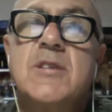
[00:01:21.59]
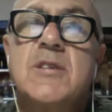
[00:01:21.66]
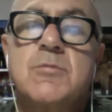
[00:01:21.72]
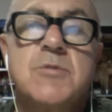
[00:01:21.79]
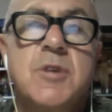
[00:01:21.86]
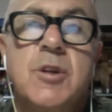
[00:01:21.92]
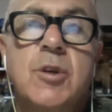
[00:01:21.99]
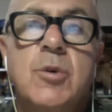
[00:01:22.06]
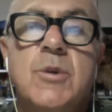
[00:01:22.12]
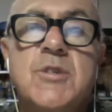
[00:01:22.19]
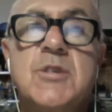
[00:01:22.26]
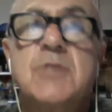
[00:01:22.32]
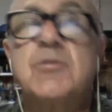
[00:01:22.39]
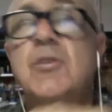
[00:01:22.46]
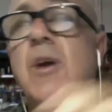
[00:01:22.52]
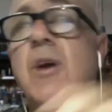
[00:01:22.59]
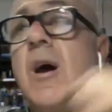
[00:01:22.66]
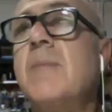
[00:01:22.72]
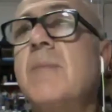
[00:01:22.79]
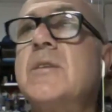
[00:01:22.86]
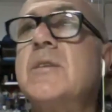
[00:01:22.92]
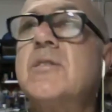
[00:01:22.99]
It was only a question of
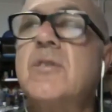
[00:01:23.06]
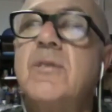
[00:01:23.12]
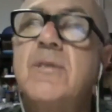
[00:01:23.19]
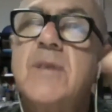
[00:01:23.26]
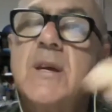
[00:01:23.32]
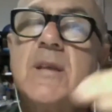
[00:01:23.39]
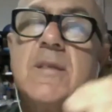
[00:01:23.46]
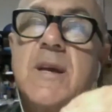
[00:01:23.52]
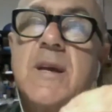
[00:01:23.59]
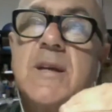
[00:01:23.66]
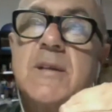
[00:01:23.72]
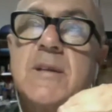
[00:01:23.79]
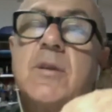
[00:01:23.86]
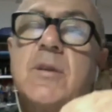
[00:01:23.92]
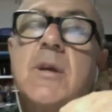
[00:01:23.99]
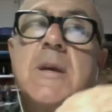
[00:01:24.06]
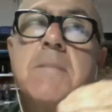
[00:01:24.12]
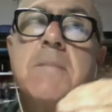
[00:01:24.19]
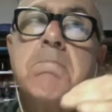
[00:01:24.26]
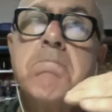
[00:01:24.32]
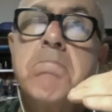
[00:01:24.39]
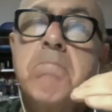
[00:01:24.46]
time. And to think that
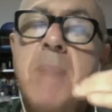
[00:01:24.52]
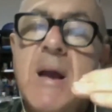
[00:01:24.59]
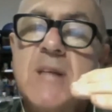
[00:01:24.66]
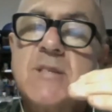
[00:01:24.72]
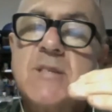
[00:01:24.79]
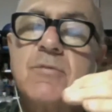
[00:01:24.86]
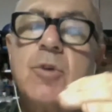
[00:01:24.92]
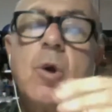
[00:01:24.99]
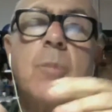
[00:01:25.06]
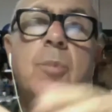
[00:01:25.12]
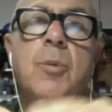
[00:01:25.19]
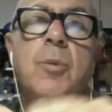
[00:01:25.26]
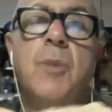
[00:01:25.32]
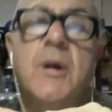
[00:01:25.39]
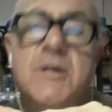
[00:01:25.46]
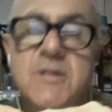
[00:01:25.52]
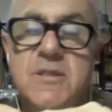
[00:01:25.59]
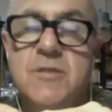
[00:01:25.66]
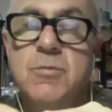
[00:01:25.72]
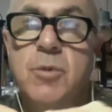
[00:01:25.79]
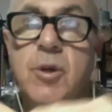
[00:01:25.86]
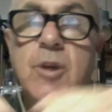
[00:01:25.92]
massive
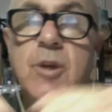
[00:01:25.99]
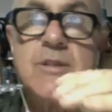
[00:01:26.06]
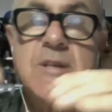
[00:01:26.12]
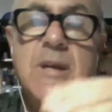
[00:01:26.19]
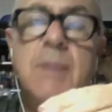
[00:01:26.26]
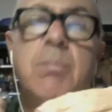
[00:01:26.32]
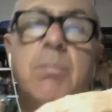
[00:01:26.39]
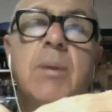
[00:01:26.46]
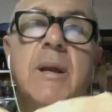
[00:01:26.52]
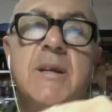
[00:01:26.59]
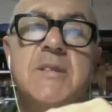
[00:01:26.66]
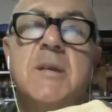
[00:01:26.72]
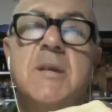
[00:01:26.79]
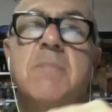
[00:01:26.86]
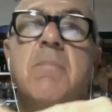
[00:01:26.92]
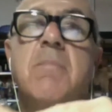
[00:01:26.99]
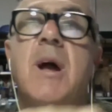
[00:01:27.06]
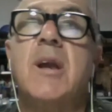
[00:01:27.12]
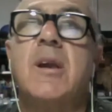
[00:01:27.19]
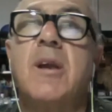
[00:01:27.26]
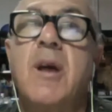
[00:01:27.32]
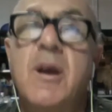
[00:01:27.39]
compromises were going to take place in my
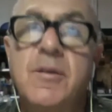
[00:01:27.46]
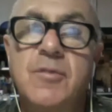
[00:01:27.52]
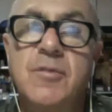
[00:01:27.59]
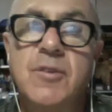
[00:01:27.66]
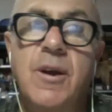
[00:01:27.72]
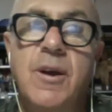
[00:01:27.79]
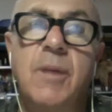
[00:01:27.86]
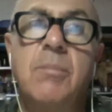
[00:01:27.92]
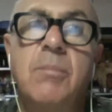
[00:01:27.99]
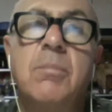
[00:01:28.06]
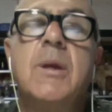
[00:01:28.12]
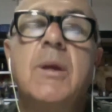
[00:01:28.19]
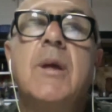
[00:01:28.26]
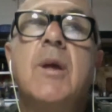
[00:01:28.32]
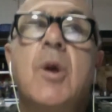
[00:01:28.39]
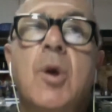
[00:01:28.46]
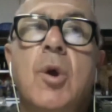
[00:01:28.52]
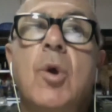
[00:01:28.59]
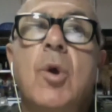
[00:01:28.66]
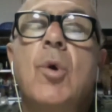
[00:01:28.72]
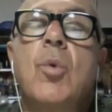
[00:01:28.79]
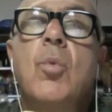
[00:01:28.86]
lifetime,
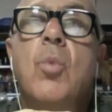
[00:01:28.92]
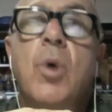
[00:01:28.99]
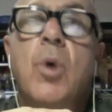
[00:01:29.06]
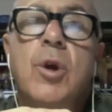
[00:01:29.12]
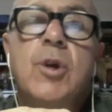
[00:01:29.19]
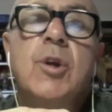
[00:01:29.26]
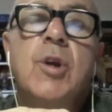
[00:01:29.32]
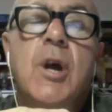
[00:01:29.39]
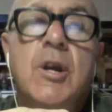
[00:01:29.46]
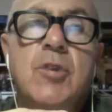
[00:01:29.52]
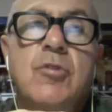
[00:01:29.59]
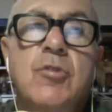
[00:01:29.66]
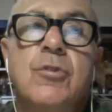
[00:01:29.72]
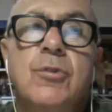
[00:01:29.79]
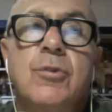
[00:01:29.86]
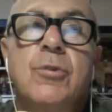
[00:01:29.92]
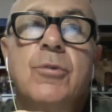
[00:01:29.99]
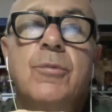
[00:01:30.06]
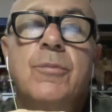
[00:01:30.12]
what can I do?